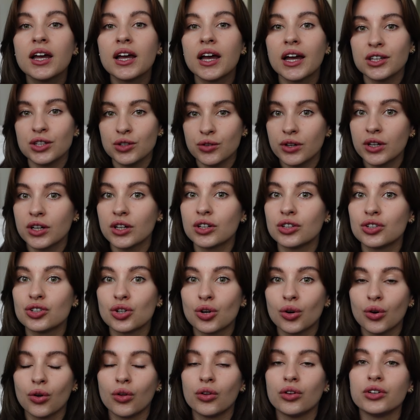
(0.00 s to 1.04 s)
And you can
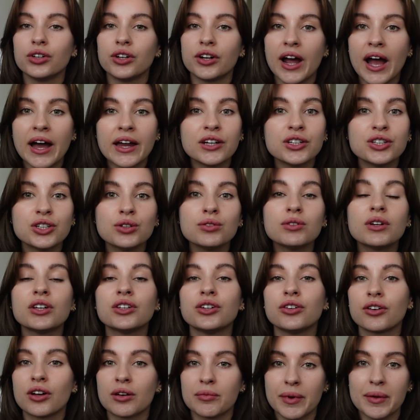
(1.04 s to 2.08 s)
control your attitude and
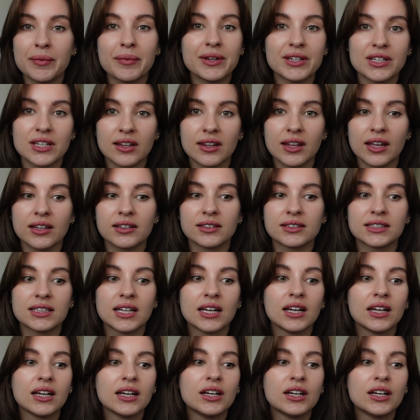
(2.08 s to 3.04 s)
your commitment to things.